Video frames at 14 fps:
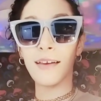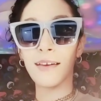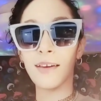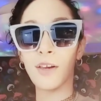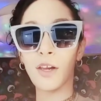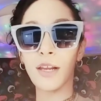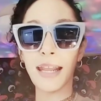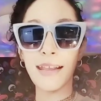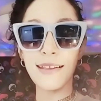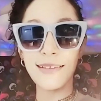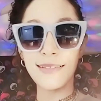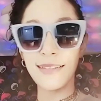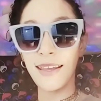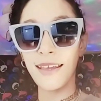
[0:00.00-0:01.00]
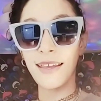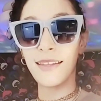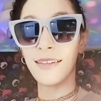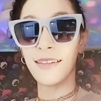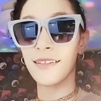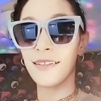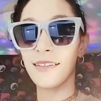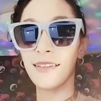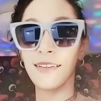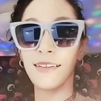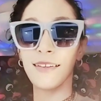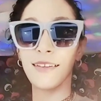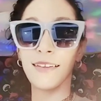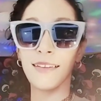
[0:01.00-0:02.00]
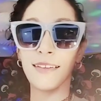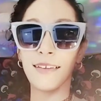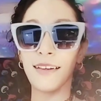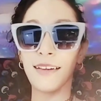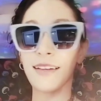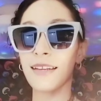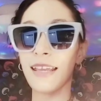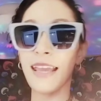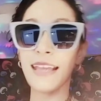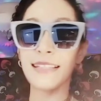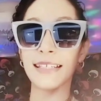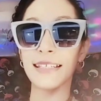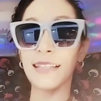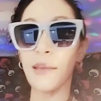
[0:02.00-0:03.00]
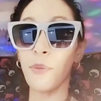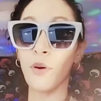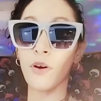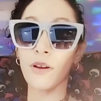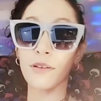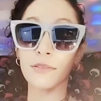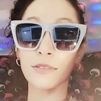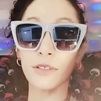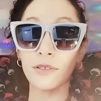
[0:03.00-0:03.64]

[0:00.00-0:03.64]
crazy and created a portal,